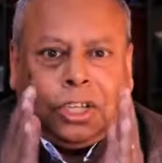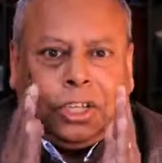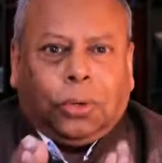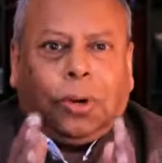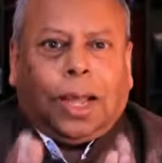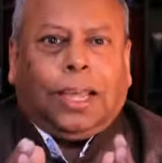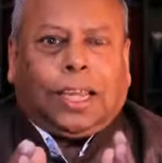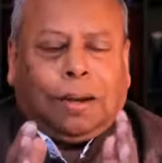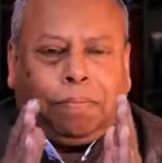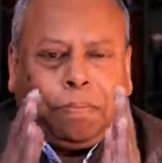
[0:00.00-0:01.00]
you and I
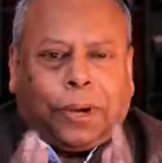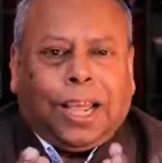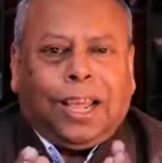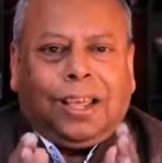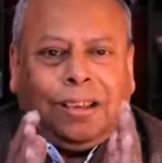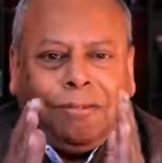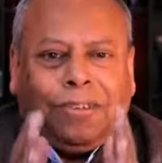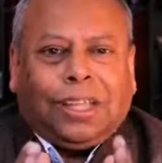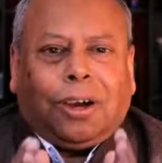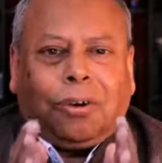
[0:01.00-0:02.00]
can pray
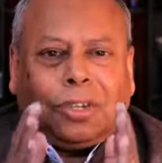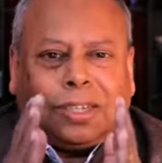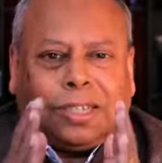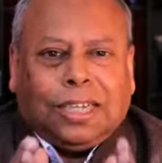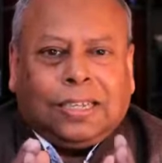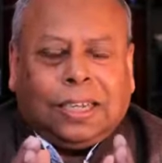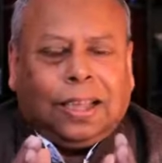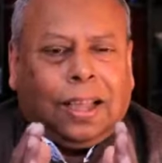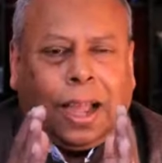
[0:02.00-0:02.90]
without ceasing.